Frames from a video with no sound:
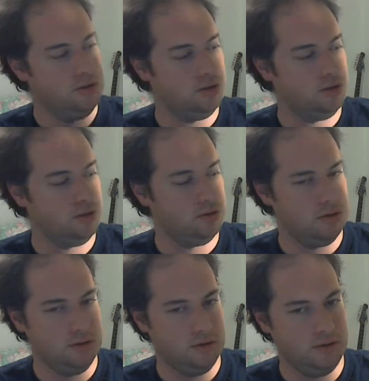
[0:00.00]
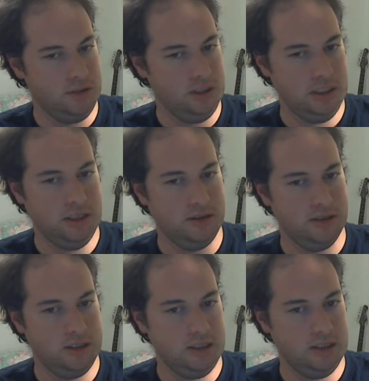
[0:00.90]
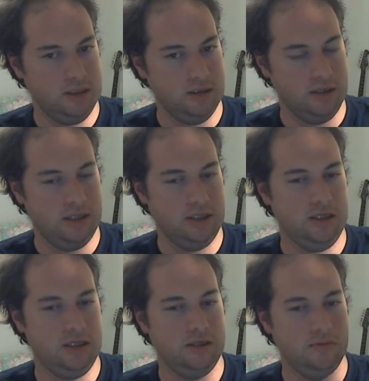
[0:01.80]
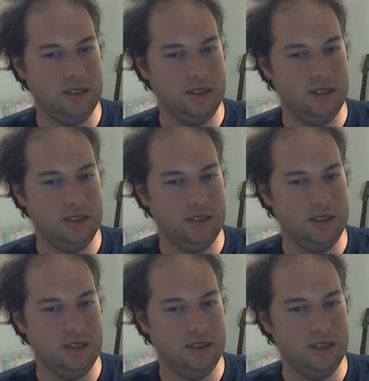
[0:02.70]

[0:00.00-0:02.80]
the E and the